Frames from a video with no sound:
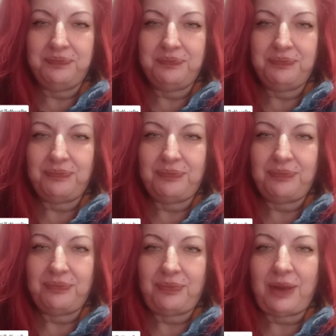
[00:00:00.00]

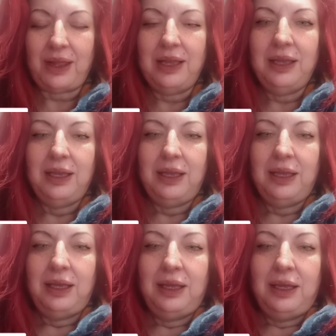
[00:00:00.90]

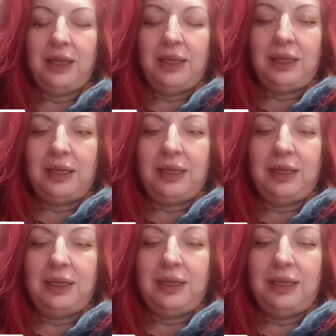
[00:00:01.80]
[no speech]